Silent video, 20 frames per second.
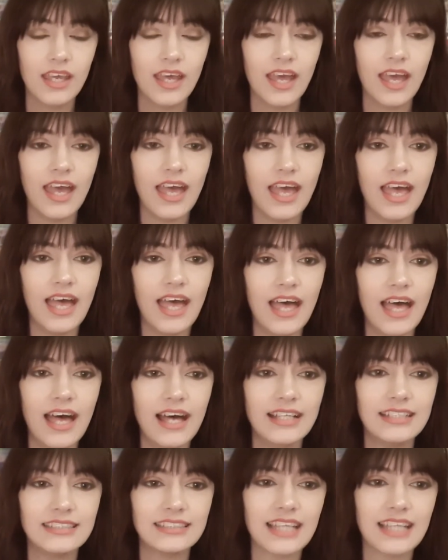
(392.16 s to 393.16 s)

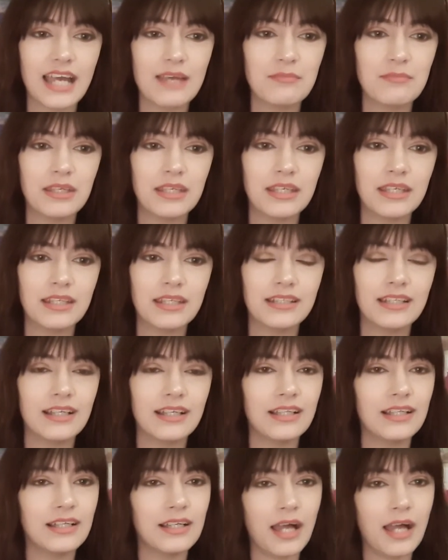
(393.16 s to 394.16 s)
And I mean,
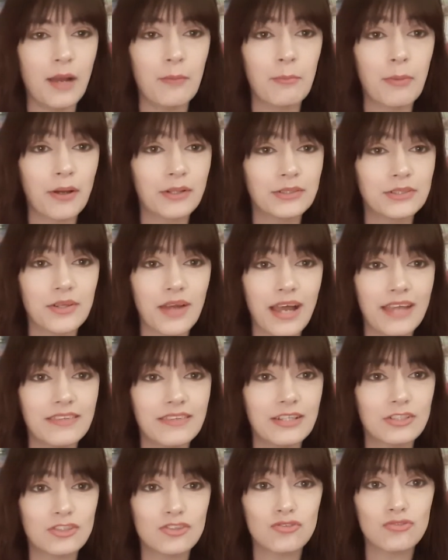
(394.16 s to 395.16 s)
Alberto had
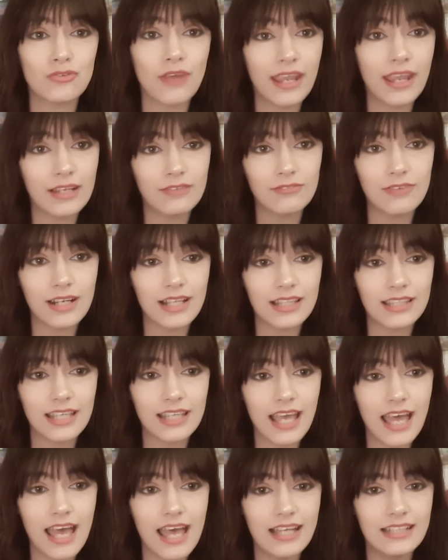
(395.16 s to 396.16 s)
that train run at the
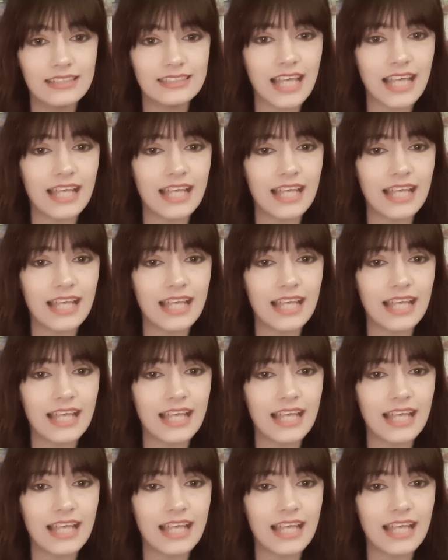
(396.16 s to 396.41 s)
end